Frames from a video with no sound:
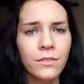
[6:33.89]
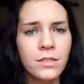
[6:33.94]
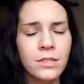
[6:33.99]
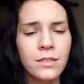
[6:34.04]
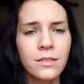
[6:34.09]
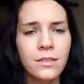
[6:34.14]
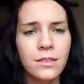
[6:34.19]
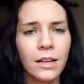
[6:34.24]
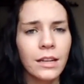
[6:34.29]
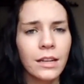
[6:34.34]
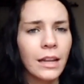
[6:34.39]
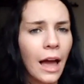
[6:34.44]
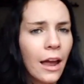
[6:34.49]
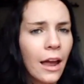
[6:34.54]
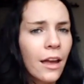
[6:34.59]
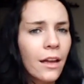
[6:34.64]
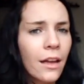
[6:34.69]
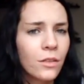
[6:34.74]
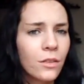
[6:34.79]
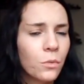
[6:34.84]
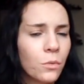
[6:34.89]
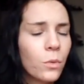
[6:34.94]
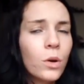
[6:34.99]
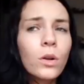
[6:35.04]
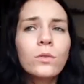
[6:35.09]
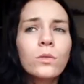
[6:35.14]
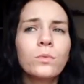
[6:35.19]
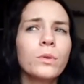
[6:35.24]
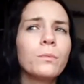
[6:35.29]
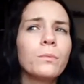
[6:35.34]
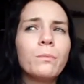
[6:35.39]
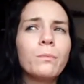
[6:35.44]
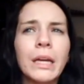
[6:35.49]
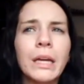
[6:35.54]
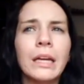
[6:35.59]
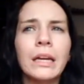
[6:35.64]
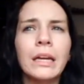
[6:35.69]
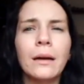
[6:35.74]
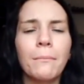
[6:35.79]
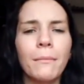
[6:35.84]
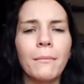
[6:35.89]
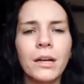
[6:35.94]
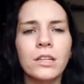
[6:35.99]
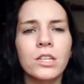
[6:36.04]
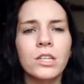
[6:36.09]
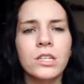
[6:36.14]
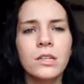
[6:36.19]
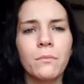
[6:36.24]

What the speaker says: the world would be a much